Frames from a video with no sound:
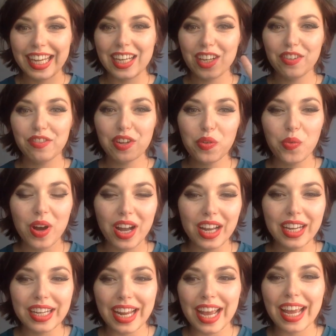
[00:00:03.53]
Hello
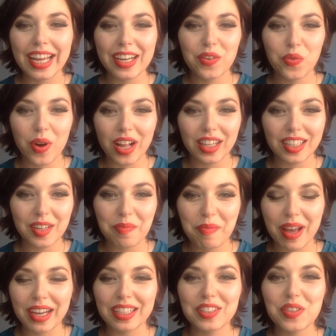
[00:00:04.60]
everyone and
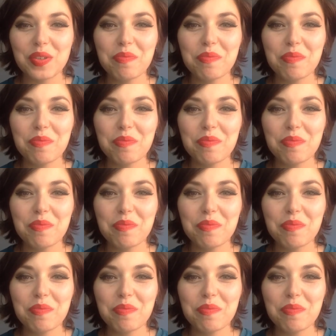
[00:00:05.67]
welcome back